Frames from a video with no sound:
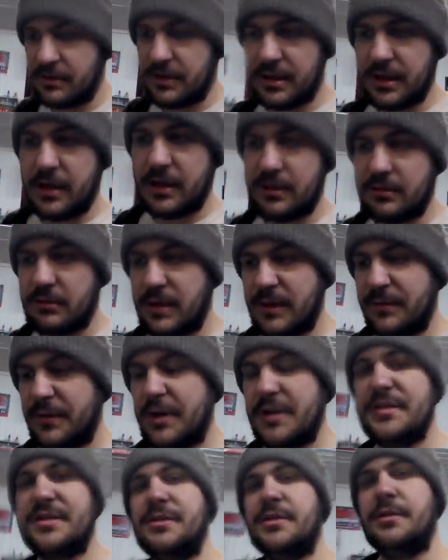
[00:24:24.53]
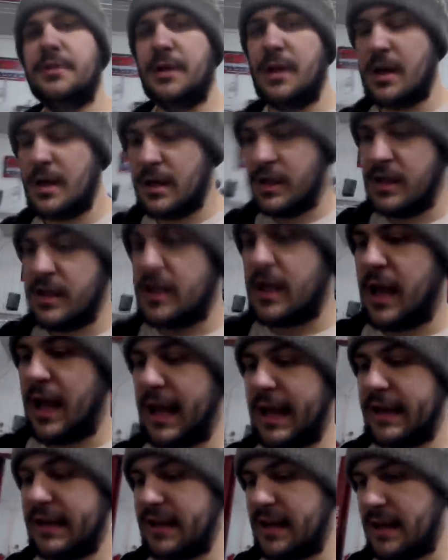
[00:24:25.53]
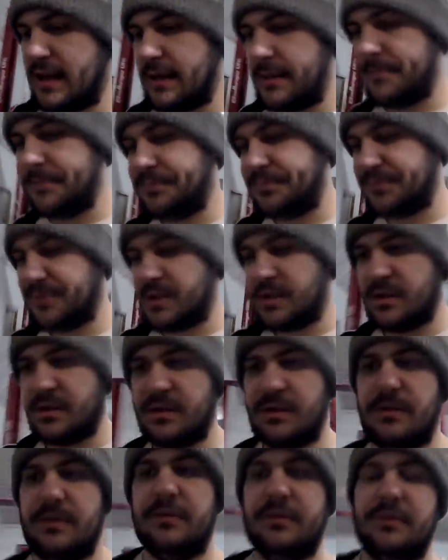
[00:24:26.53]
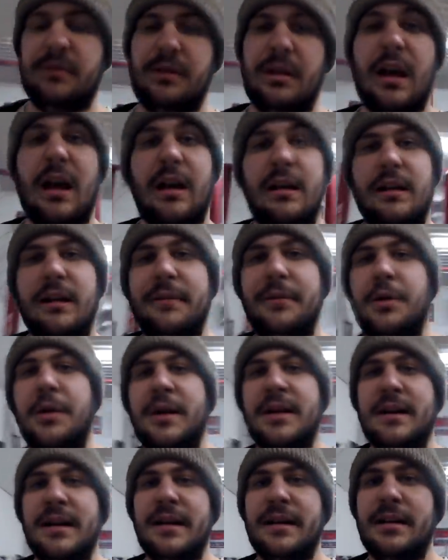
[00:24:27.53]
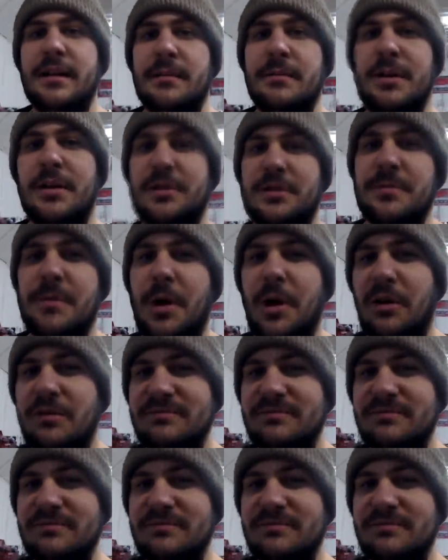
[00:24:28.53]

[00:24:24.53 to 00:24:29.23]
with another one very soon, and uh, yeah, have a great night and a better tomorrow.